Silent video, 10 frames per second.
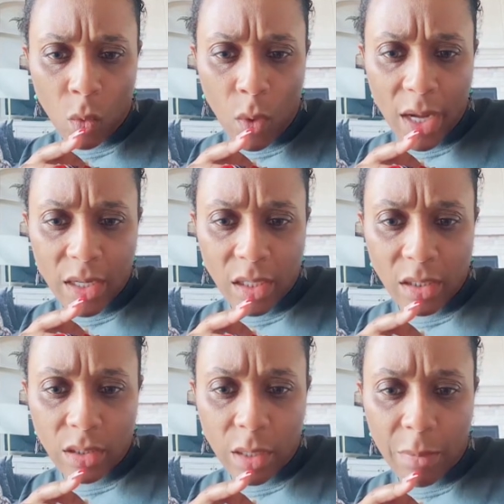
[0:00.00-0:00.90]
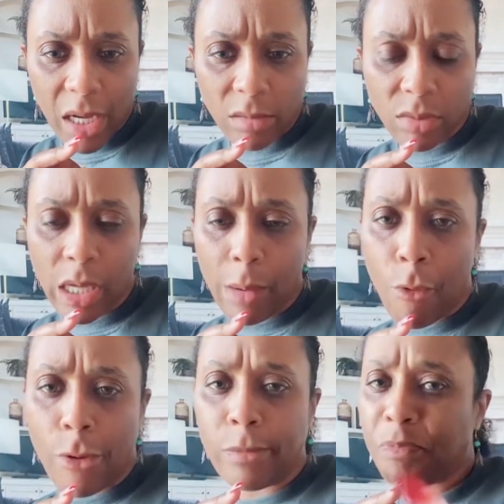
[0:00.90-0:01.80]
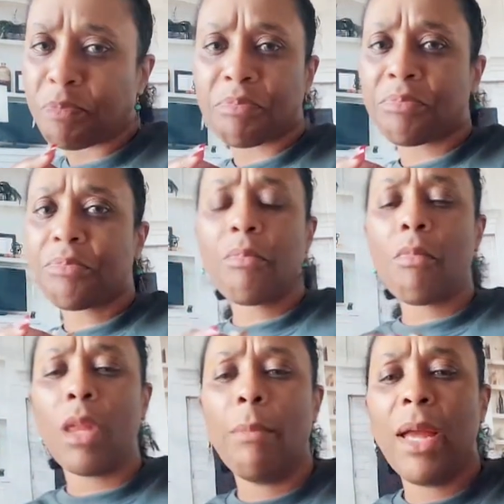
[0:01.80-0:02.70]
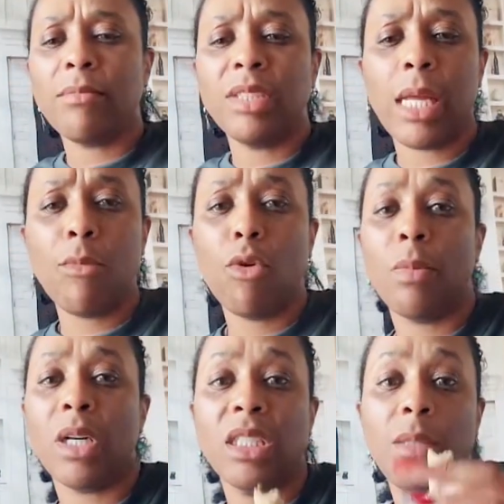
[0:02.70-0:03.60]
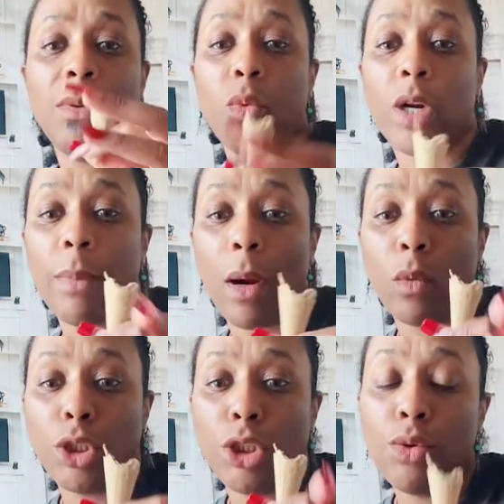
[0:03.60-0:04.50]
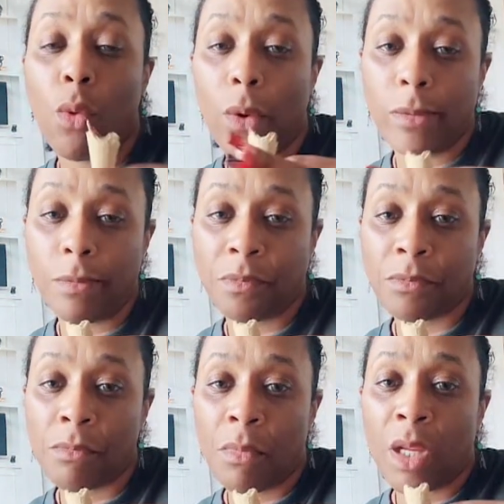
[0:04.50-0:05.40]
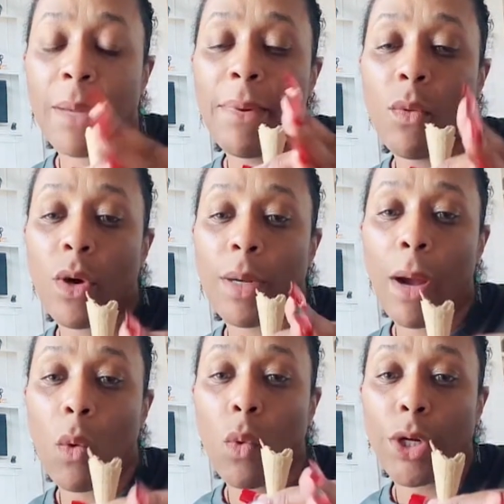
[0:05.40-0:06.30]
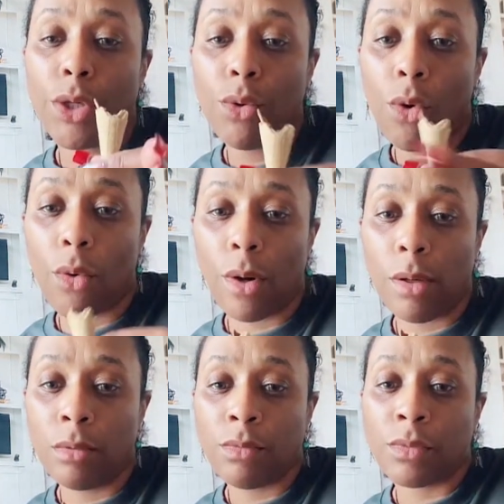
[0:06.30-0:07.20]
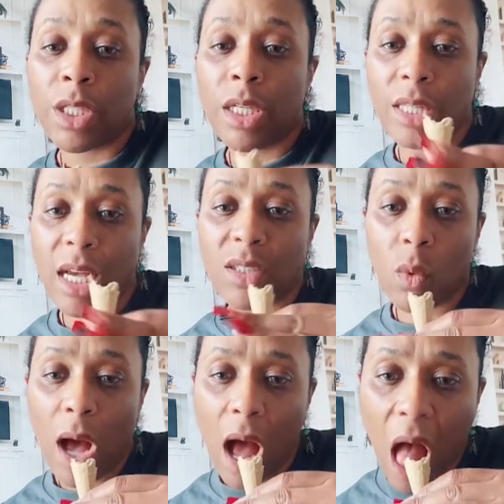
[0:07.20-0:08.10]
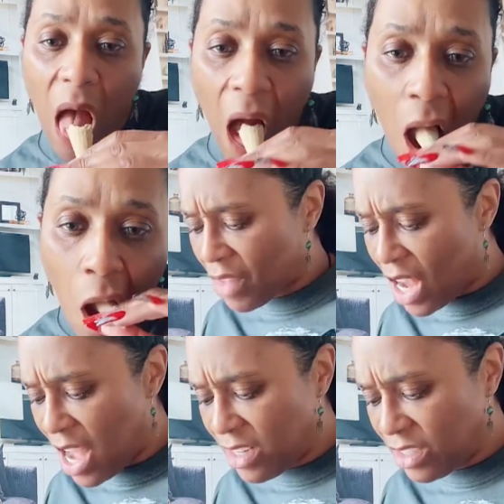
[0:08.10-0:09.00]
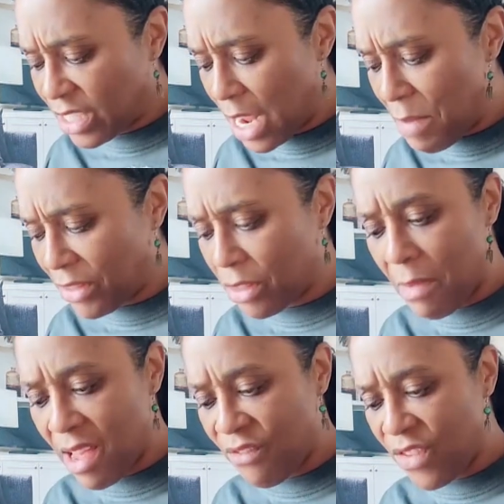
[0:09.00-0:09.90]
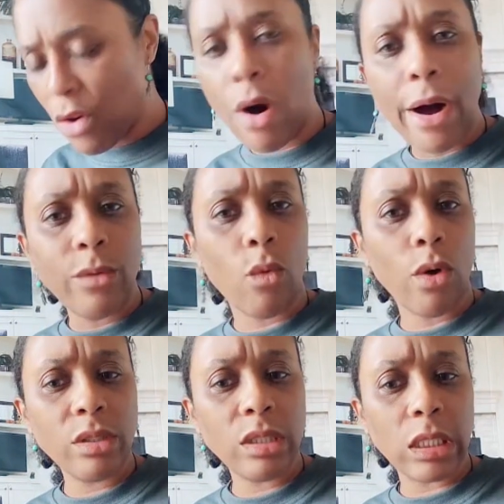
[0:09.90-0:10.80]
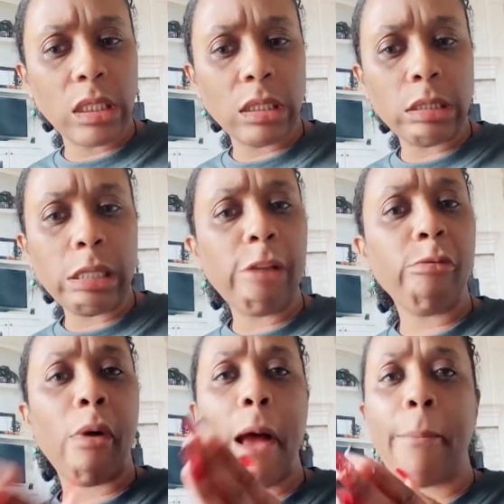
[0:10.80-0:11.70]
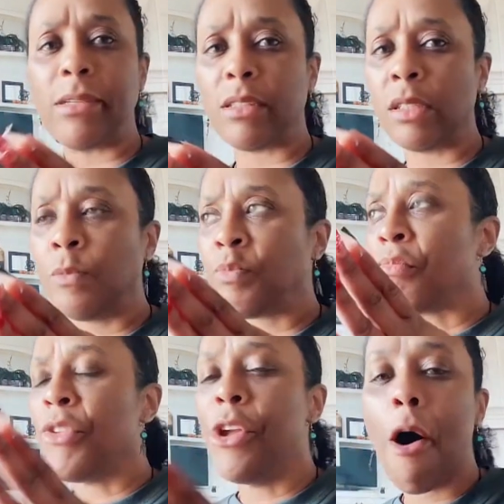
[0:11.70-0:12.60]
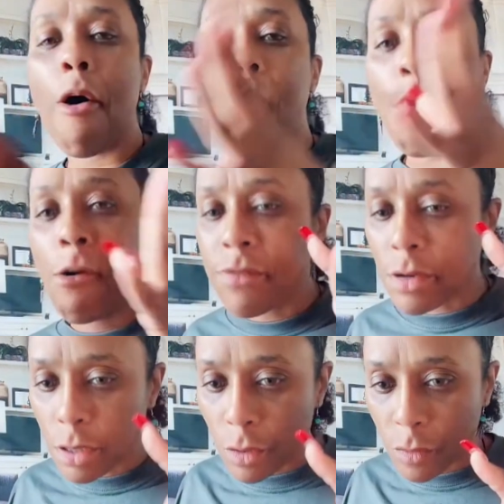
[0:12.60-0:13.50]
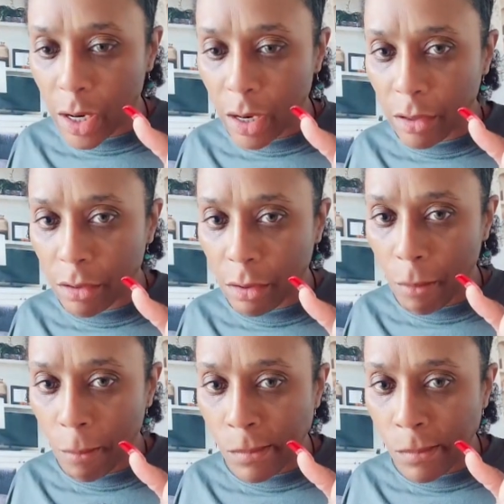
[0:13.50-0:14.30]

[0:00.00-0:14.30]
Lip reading: Why does it make him stay more? It make him stay more because he be worried about what you doing. He be worried about where you going. That's why. I didn't say make the man feel unwanted. See, that's what happens. Y'all overcorrect.